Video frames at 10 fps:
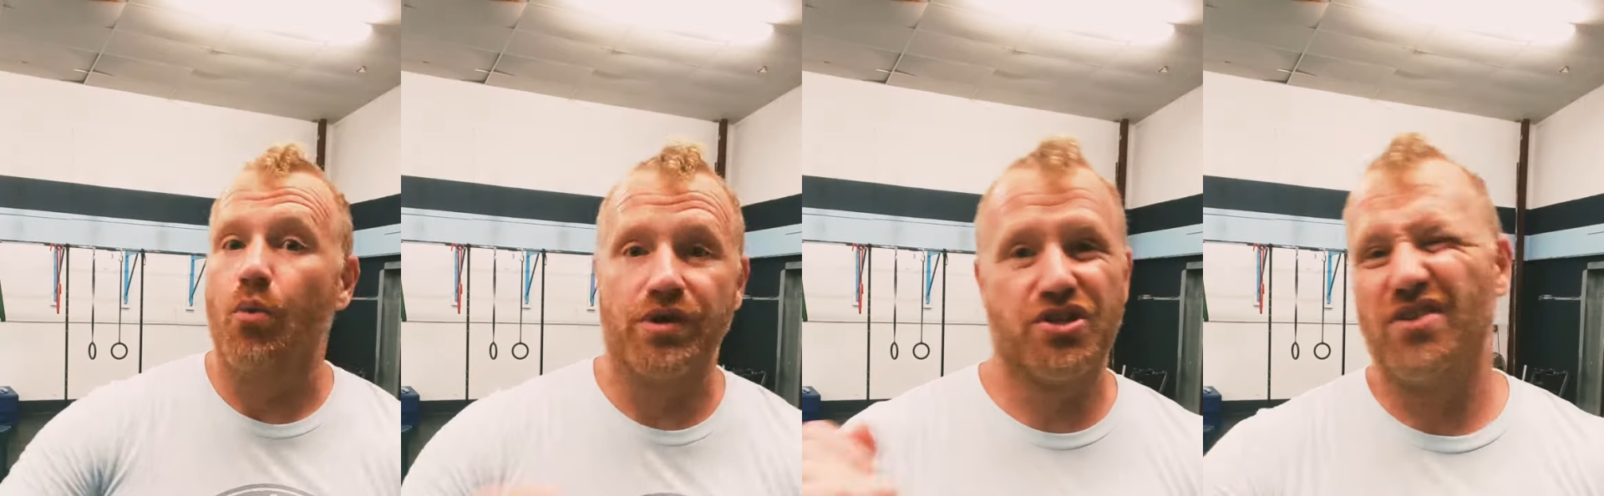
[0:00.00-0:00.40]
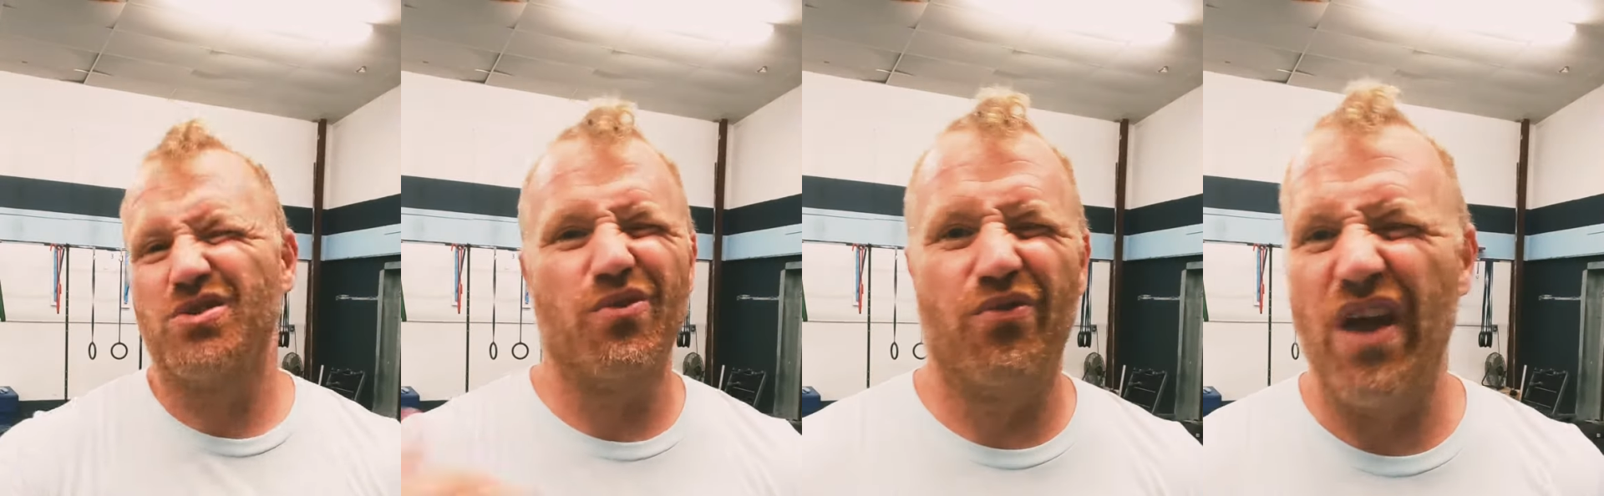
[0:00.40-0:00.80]
which gives
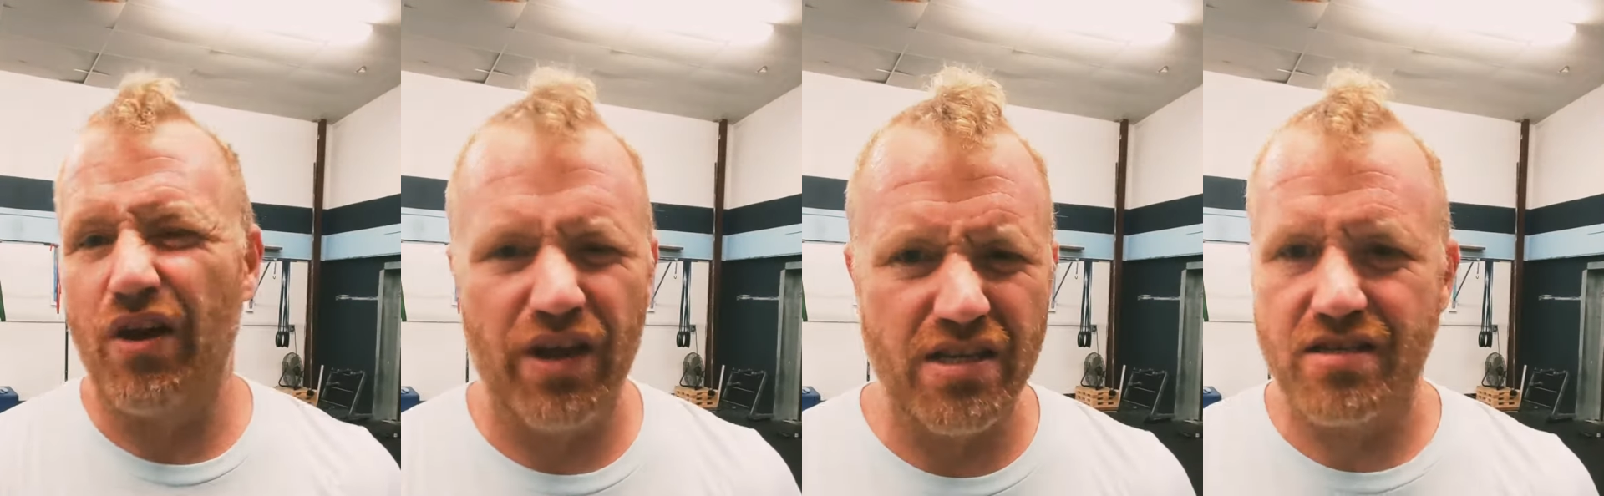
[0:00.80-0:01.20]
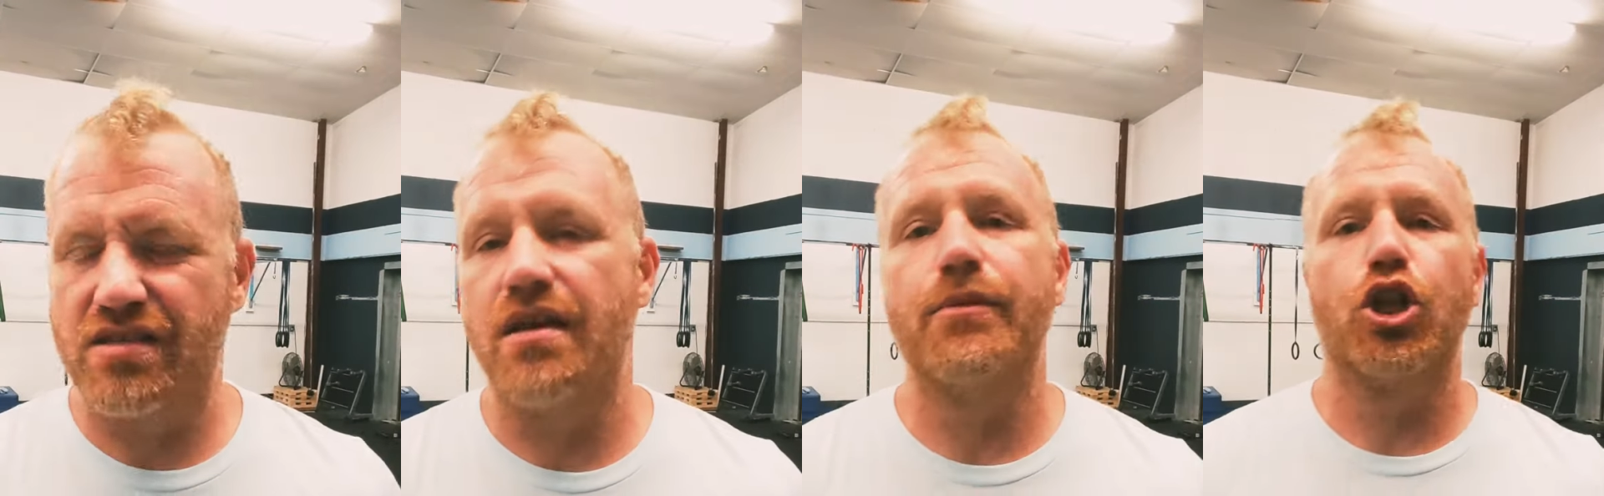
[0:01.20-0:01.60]
you very
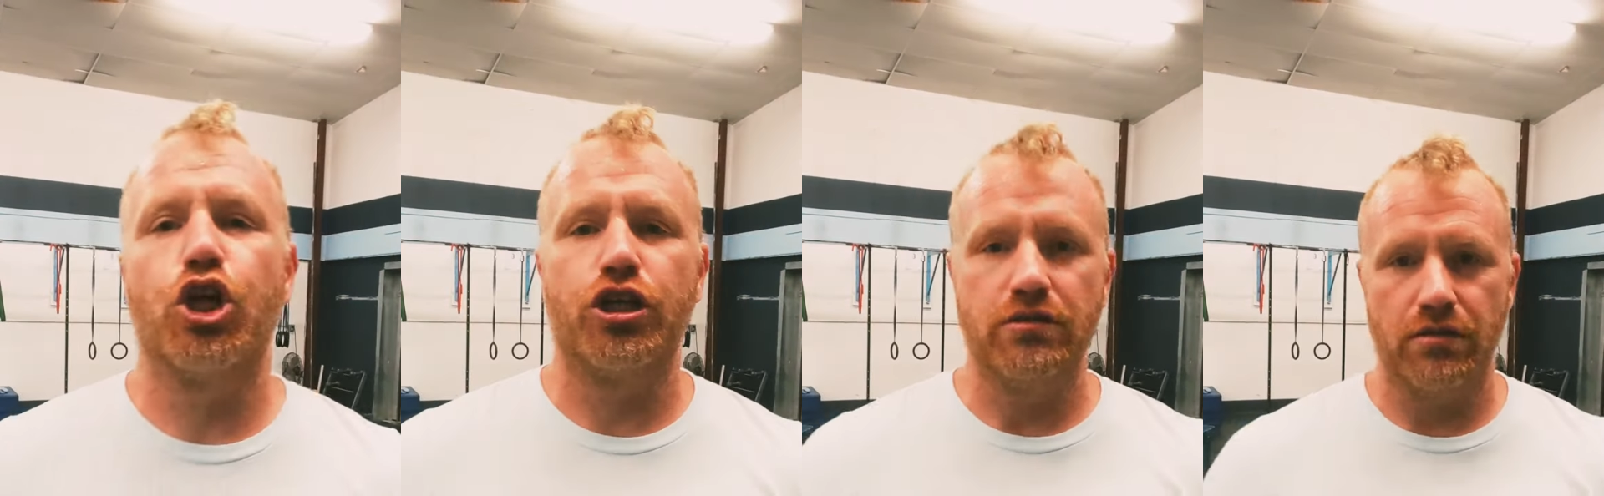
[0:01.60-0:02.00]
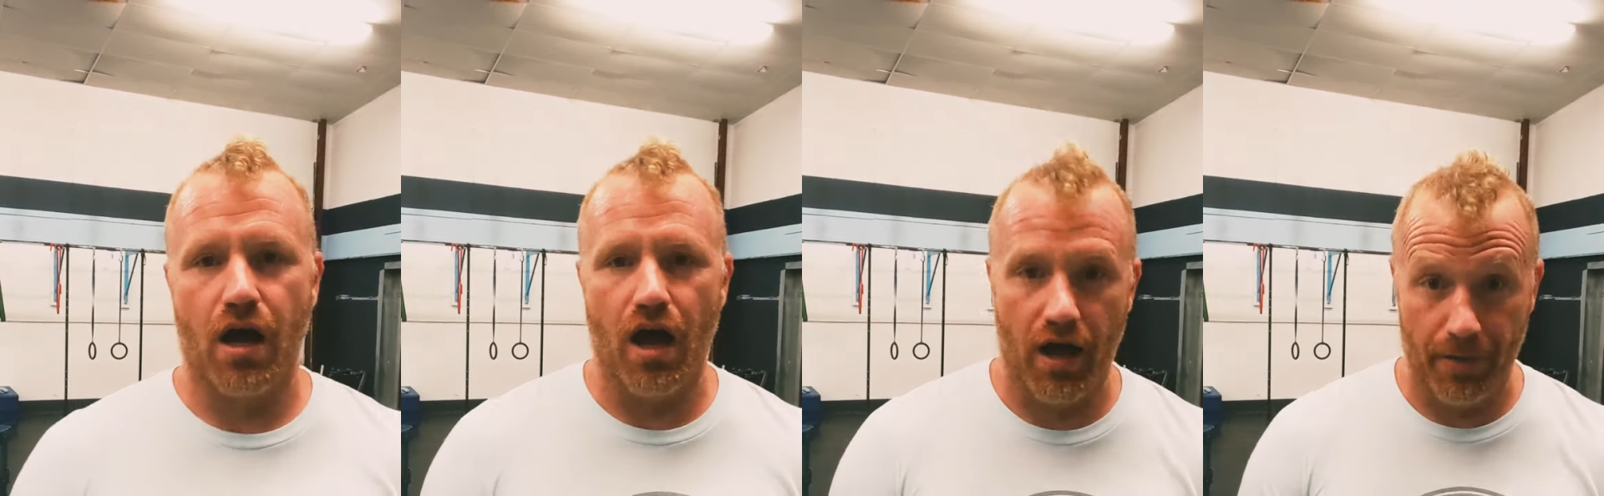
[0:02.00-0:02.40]
similar
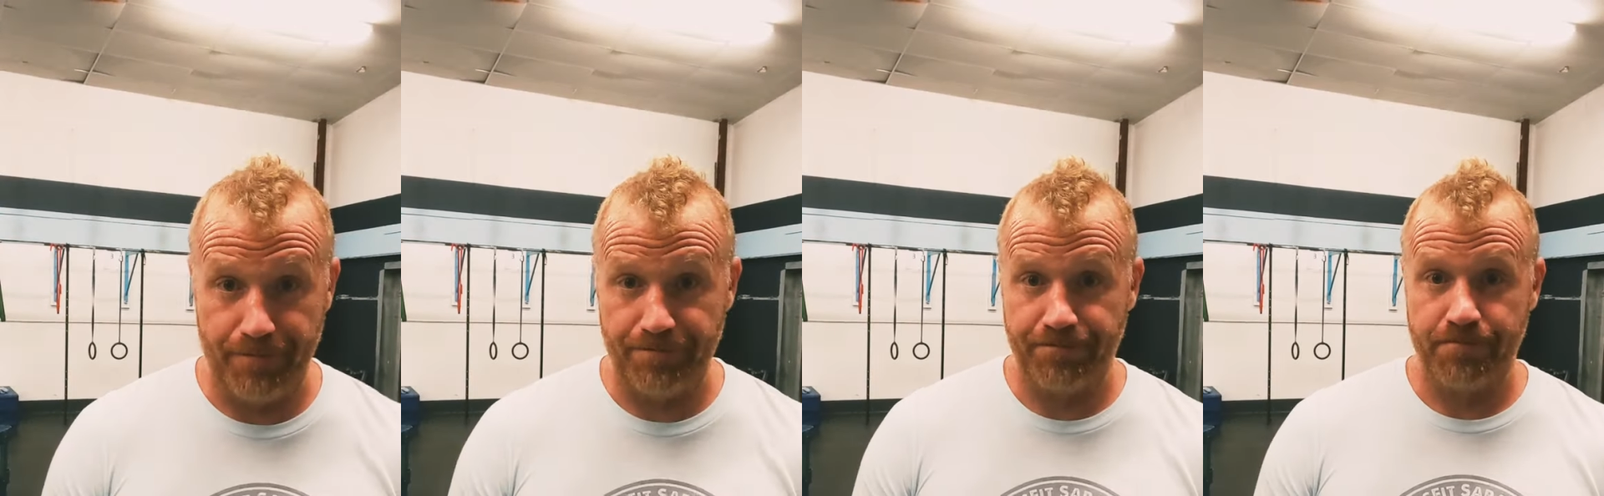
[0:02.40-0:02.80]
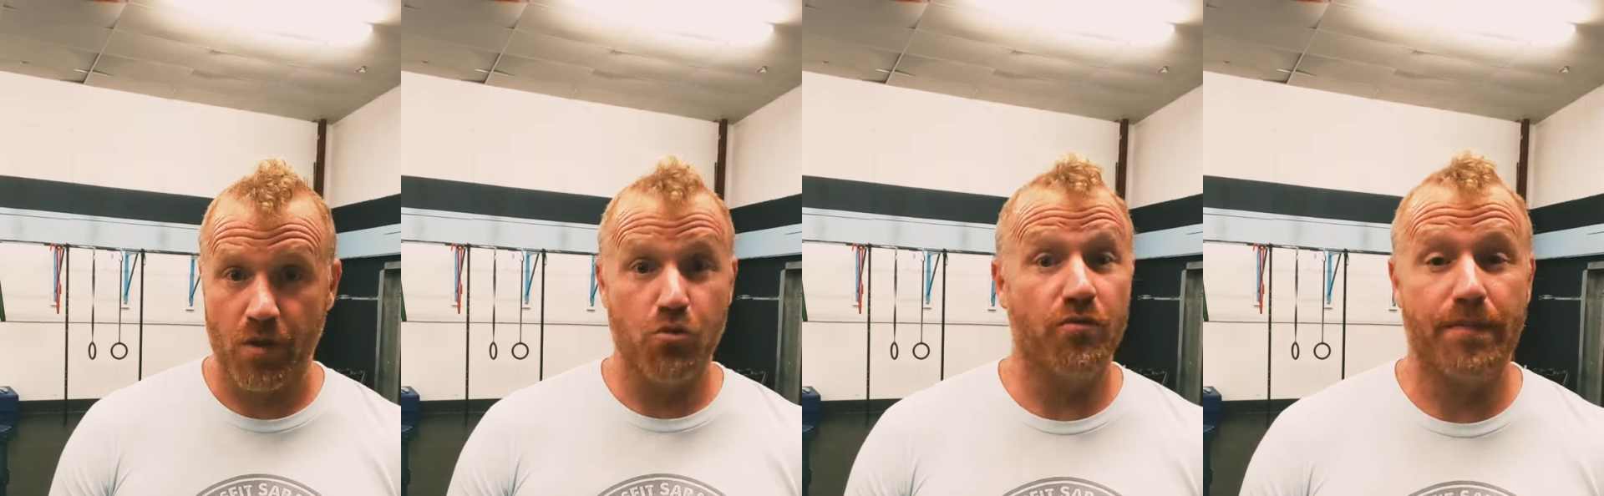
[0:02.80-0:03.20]
um,
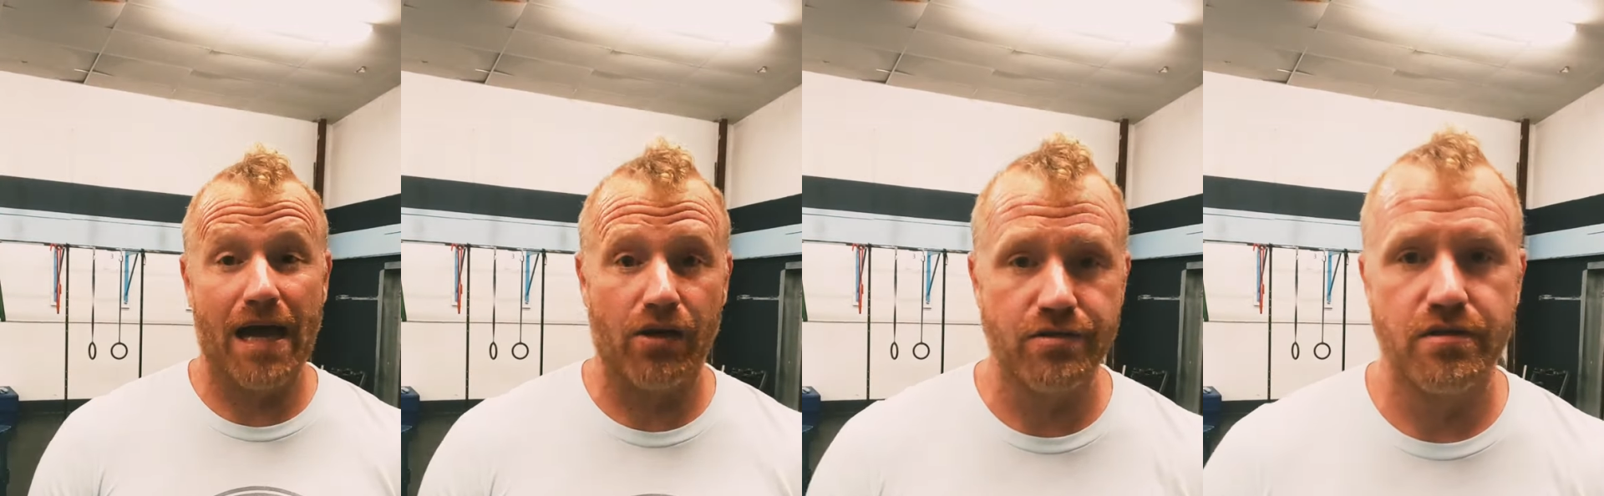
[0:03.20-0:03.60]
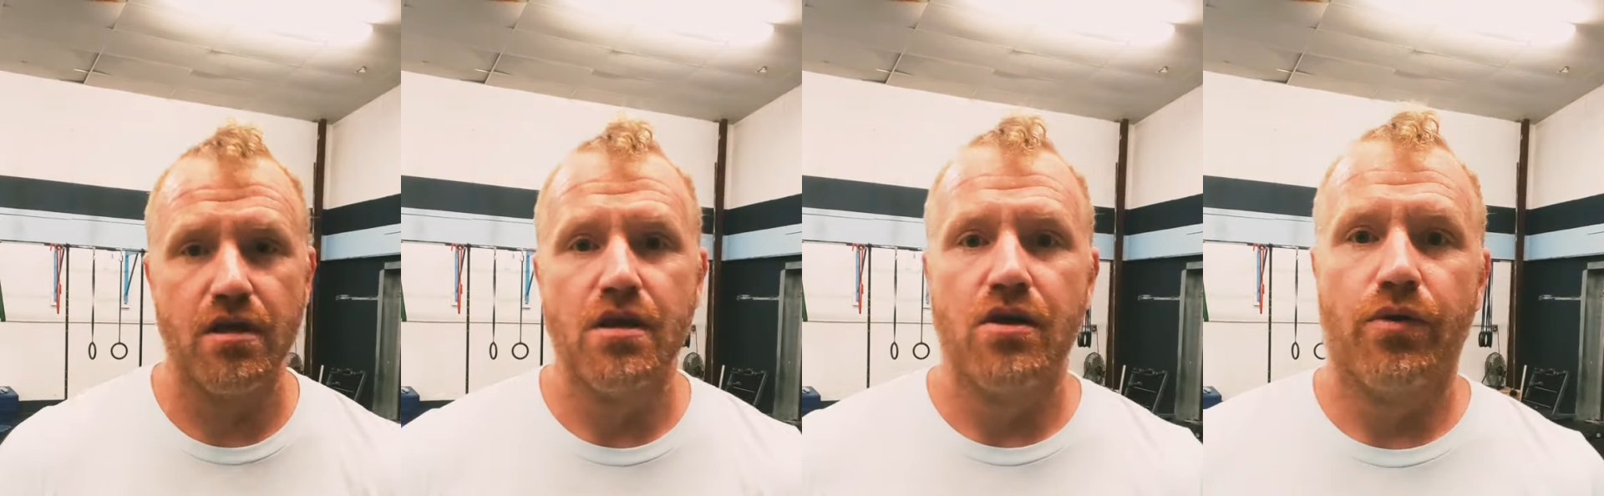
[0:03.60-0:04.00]
movement patterns,
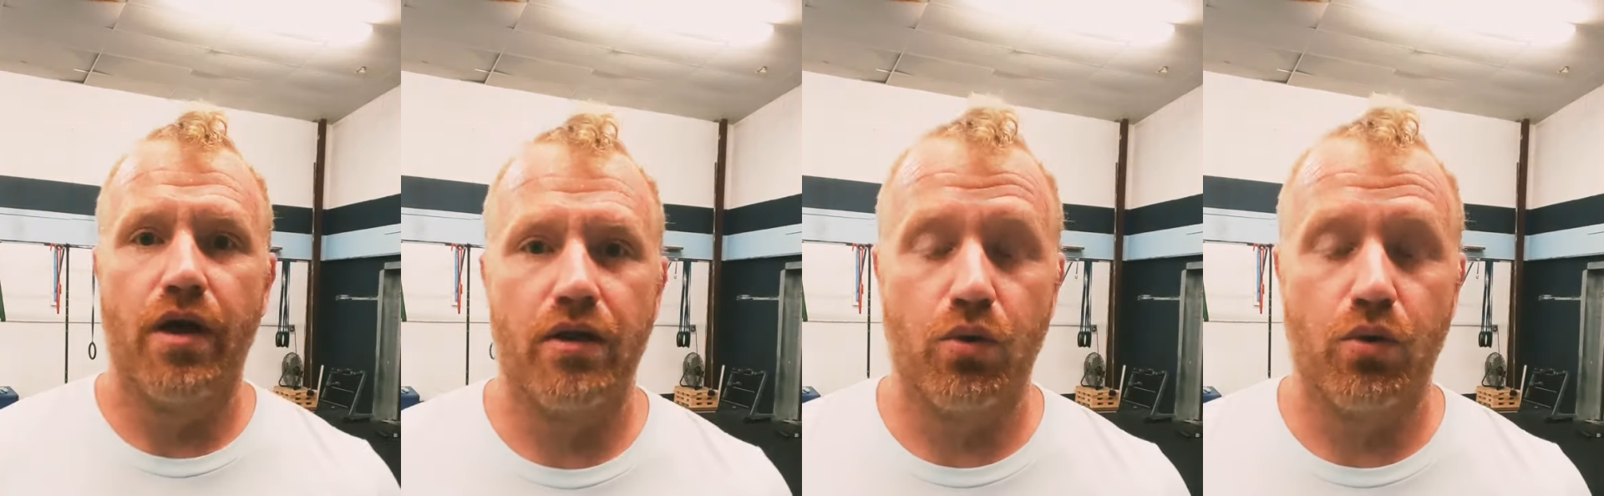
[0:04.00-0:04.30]
right?